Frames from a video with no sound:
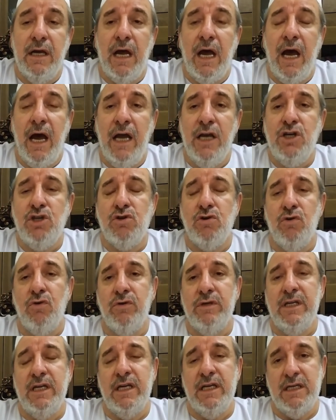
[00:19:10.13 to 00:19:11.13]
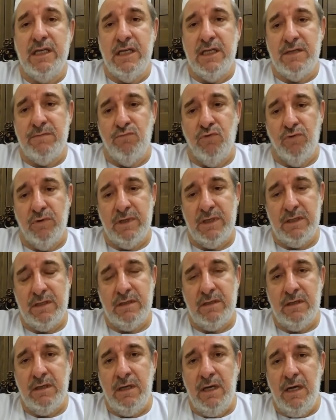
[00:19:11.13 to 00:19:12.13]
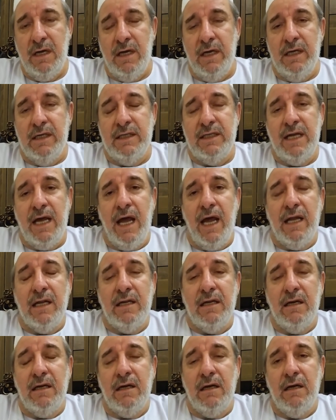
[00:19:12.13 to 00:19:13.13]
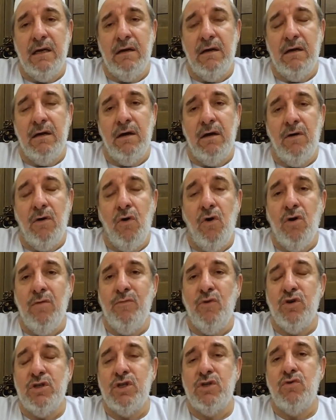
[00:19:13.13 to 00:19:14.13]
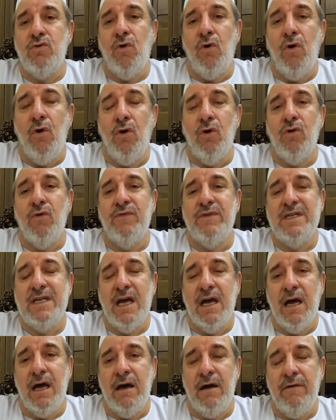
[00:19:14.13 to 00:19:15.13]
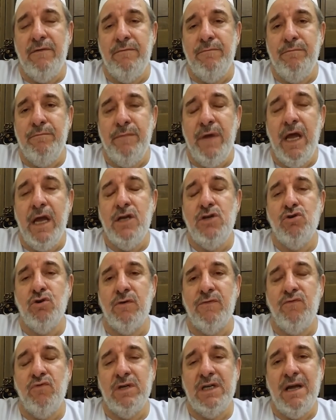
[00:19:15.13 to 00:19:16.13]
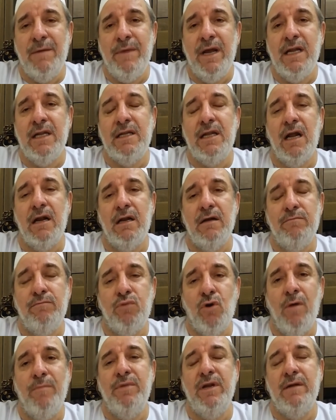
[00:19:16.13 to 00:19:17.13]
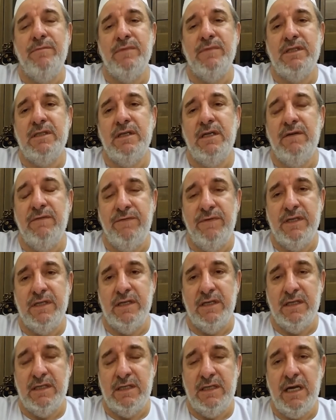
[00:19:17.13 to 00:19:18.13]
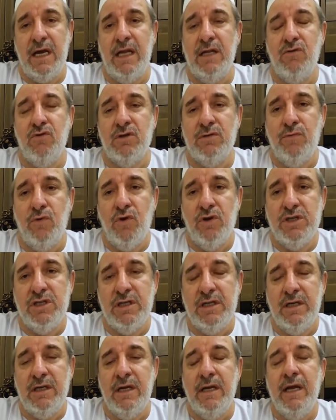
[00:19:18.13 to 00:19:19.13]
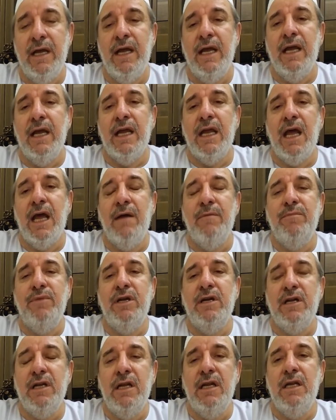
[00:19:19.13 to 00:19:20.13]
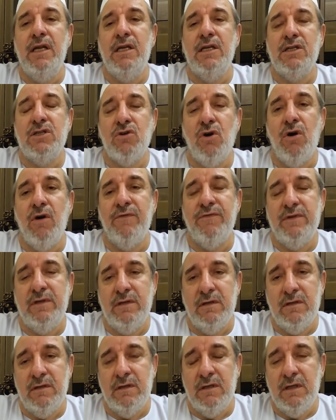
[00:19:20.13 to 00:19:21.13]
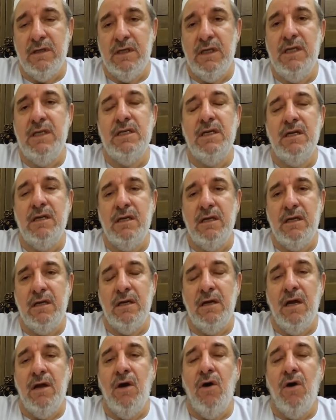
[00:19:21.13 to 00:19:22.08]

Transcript: I showed in these books that almost all of the major fundamental problems in physics and cosmology can be really solved easily